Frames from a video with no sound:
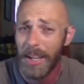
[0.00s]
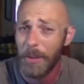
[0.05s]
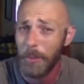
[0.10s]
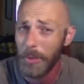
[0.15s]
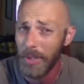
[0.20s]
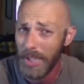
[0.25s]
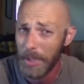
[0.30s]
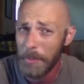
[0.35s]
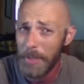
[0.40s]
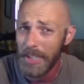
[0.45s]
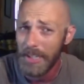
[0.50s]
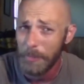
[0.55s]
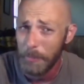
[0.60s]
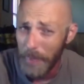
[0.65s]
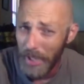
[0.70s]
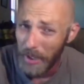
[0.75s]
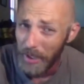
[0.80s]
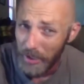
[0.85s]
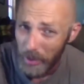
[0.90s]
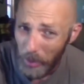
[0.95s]
When I make
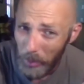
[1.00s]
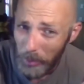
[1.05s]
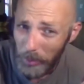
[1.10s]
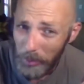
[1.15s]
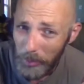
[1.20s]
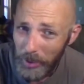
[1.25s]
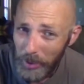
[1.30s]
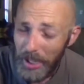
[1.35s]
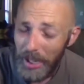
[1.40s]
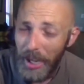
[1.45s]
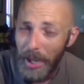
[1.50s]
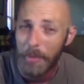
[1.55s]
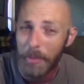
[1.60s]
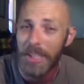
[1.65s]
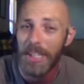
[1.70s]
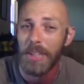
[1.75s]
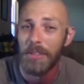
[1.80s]
by cold, I mean,